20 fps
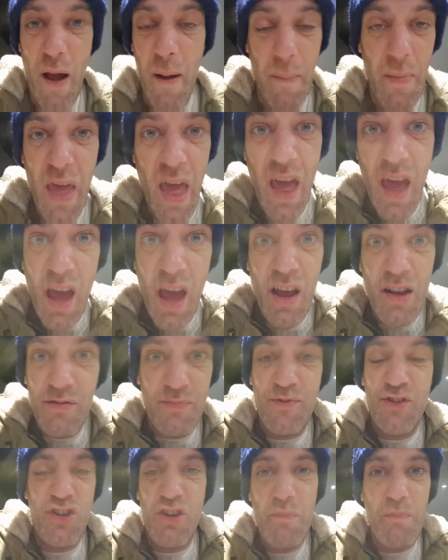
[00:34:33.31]
I
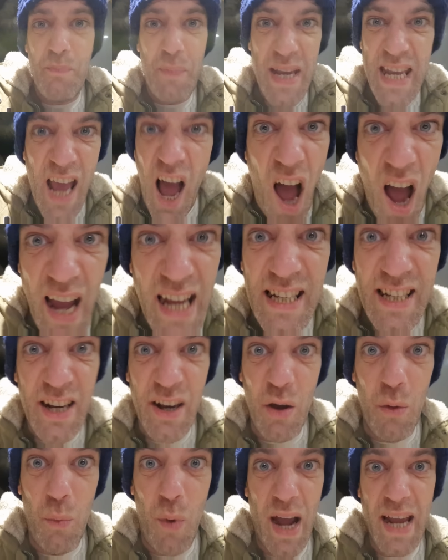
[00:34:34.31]
You shouldn't be
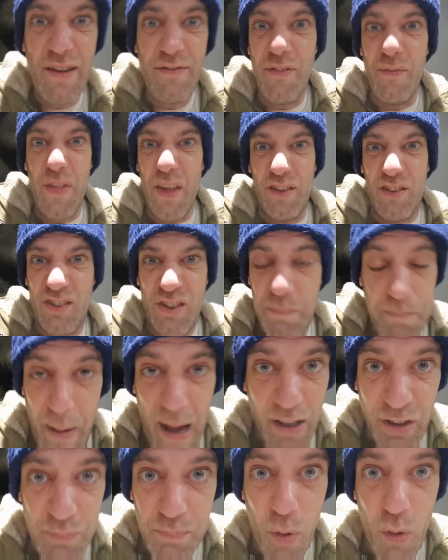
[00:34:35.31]
hiding away from the
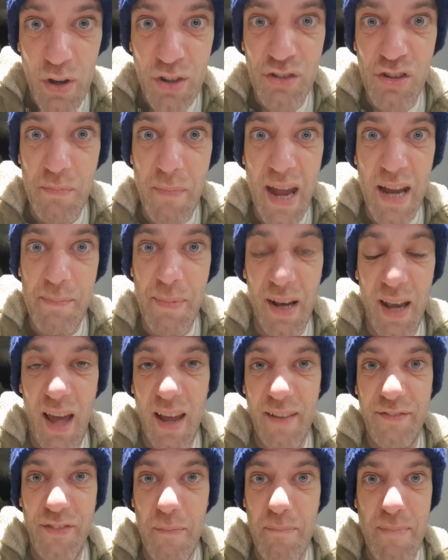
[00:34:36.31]
spasmoids who made my
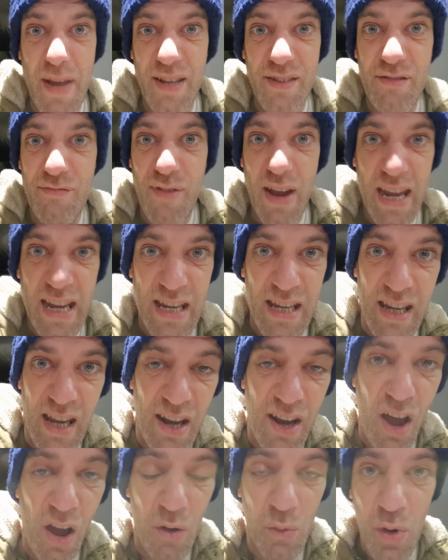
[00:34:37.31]
life a misery,
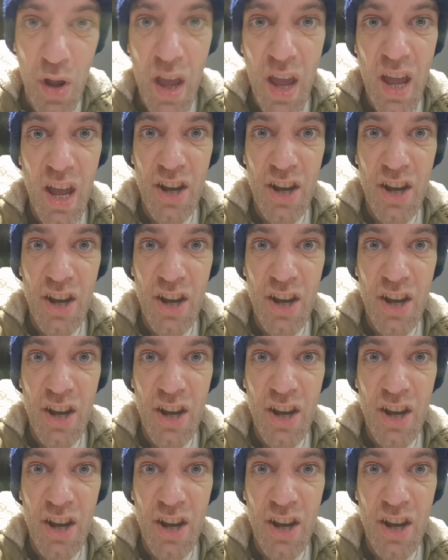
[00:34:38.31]
you know,